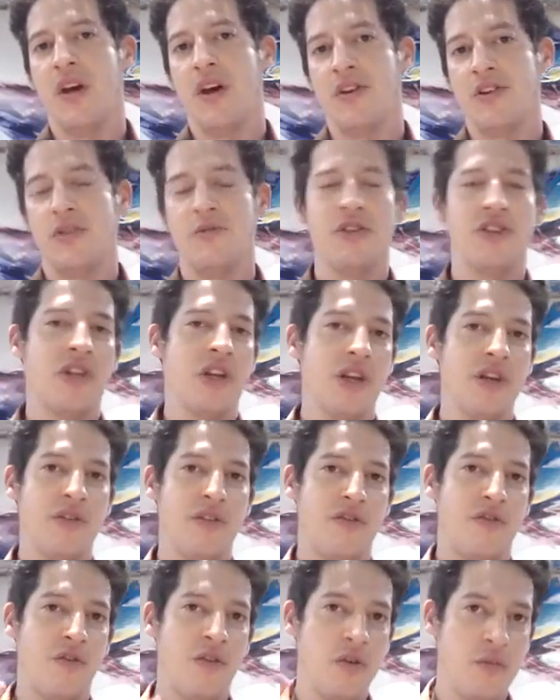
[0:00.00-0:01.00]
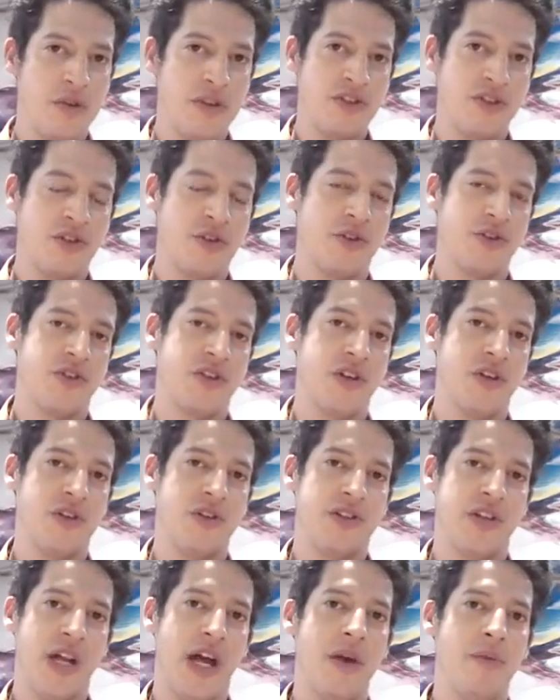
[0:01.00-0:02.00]
So I'm just going to give a few mystical
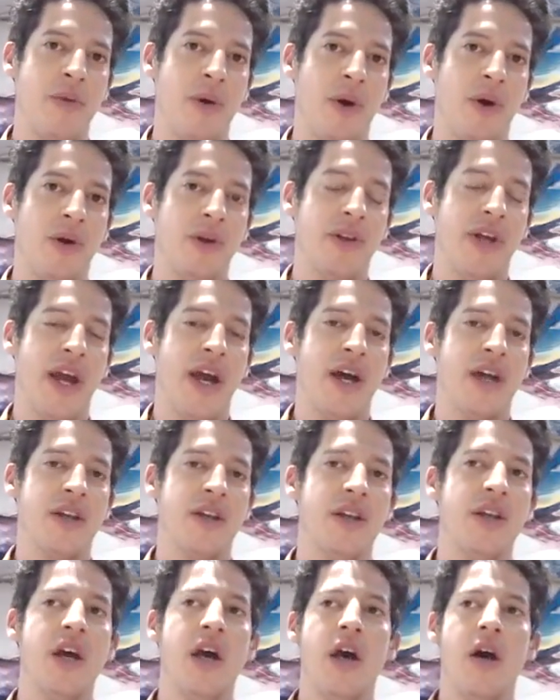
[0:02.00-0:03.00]
skills that I built, and